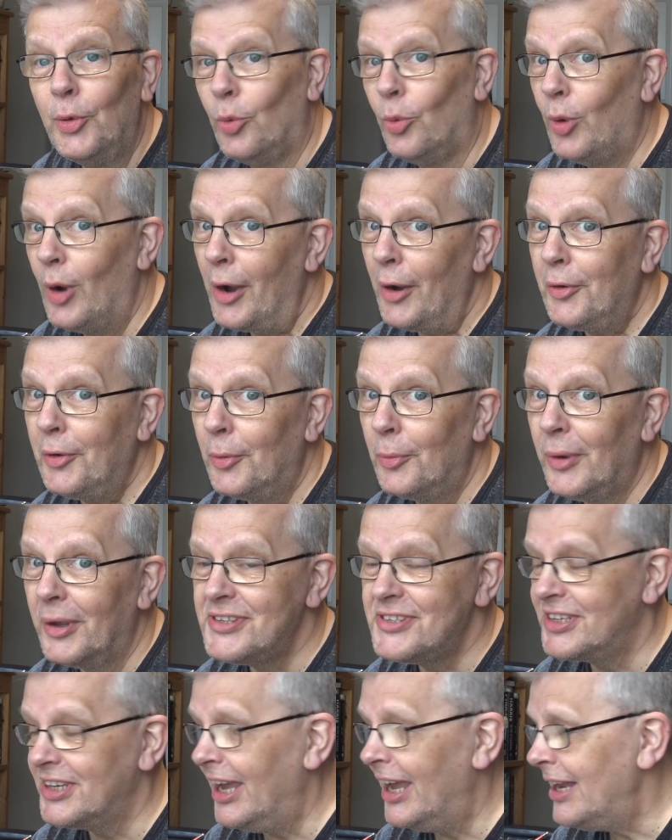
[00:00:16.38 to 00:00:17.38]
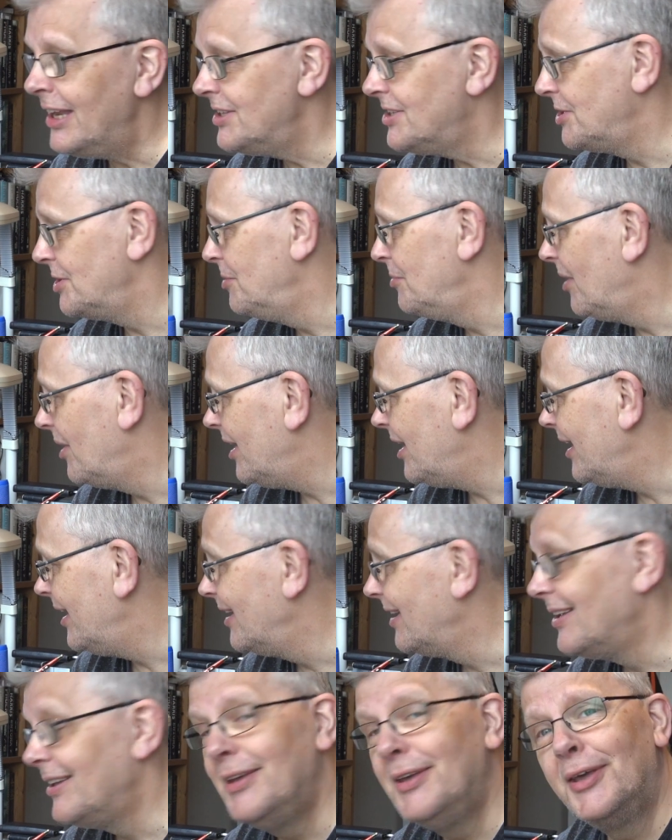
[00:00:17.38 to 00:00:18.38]
welcome once again to my
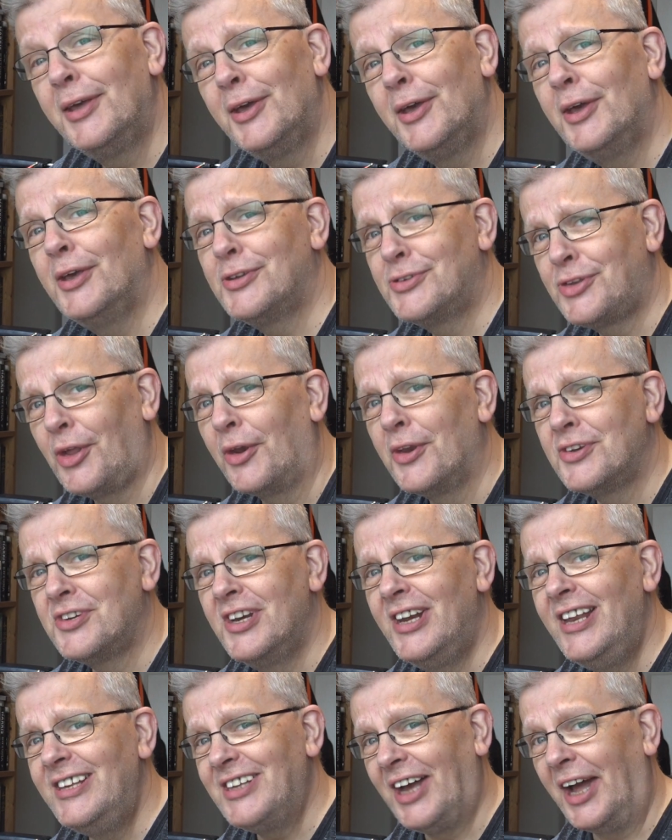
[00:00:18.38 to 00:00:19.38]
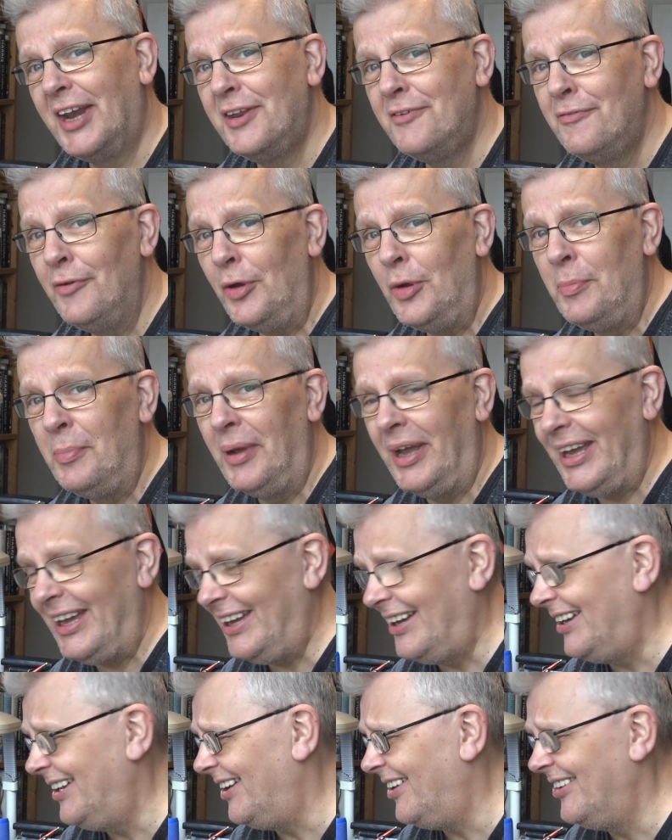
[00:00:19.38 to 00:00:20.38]
astonishingly tidy room.
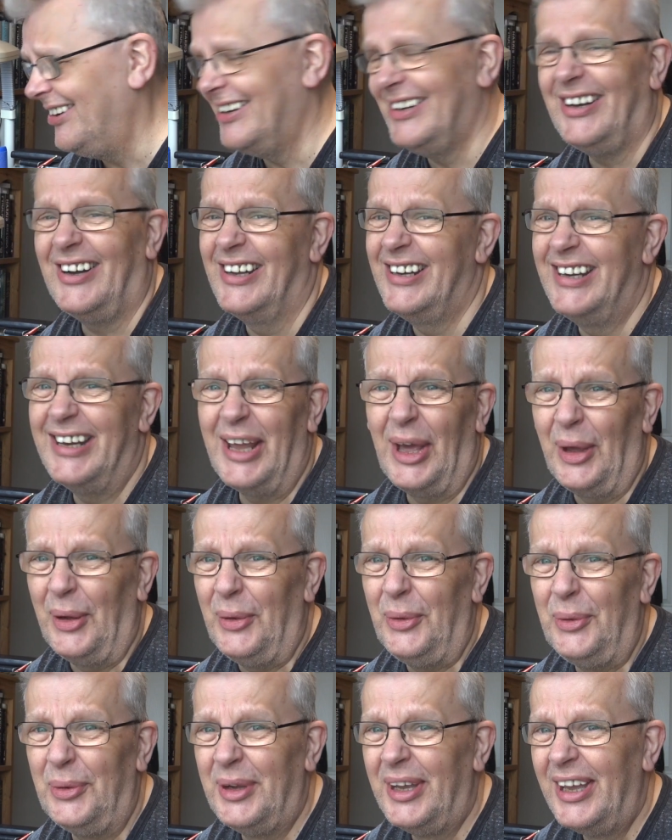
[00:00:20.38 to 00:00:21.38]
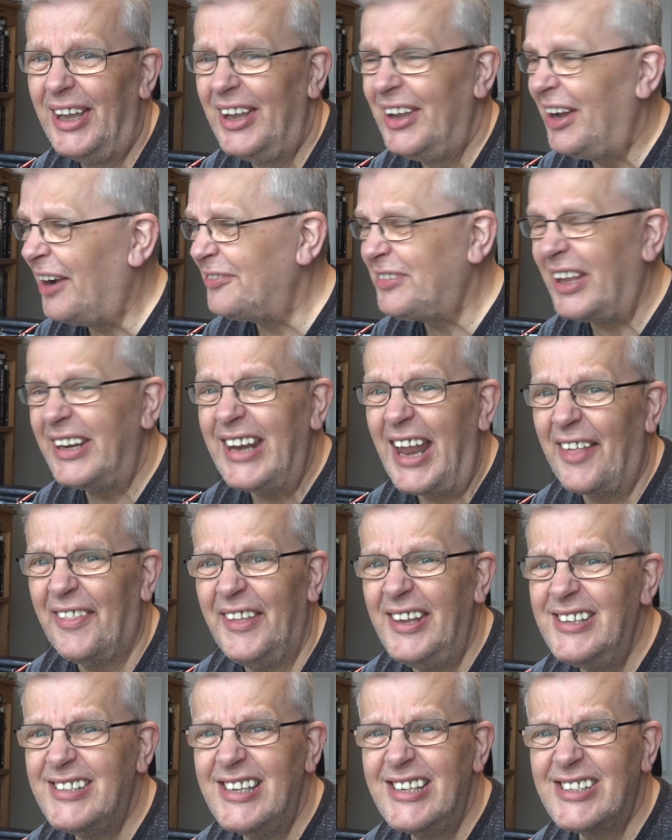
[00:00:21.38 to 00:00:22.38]
I know, I've done
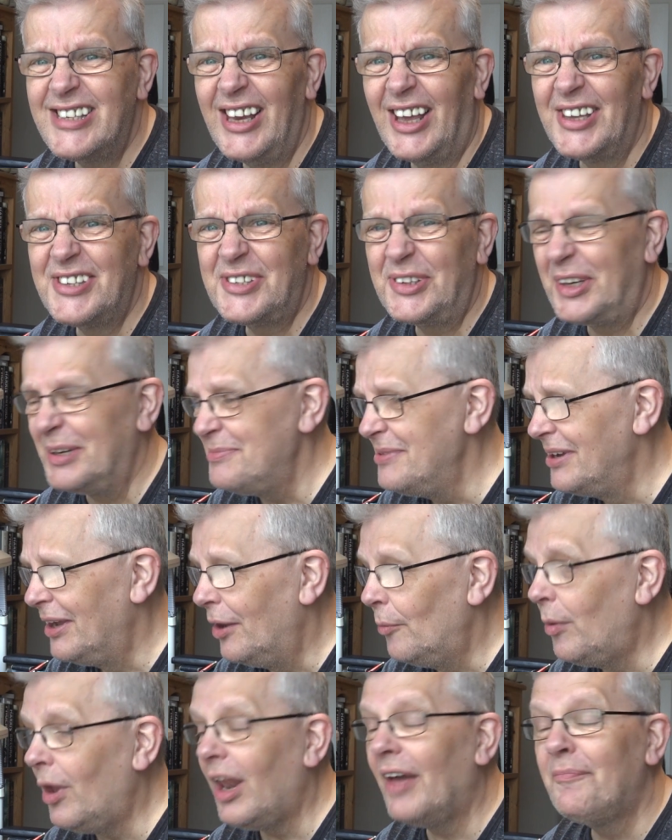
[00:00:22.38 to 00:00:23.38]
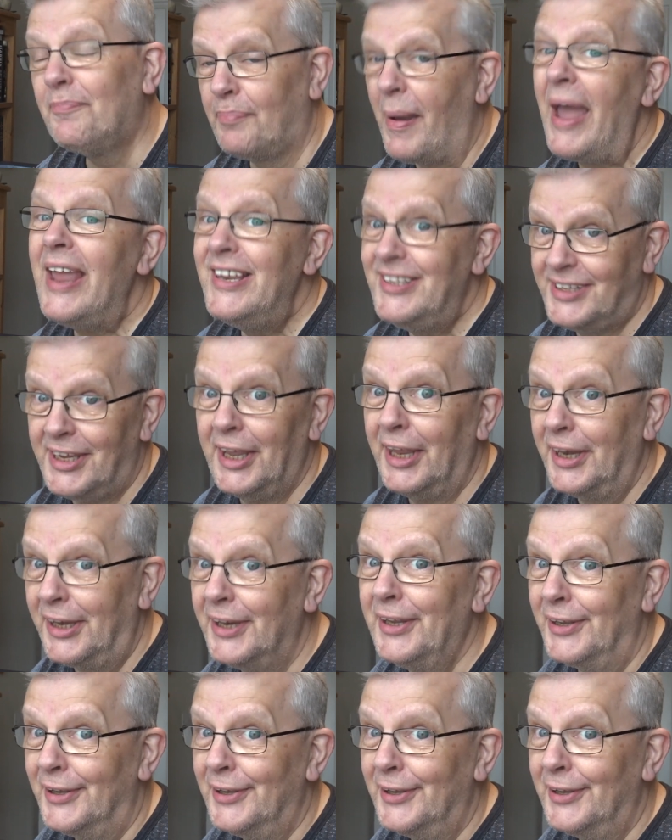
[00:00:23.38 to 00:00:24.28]
nothing since last time. Well, I've painted,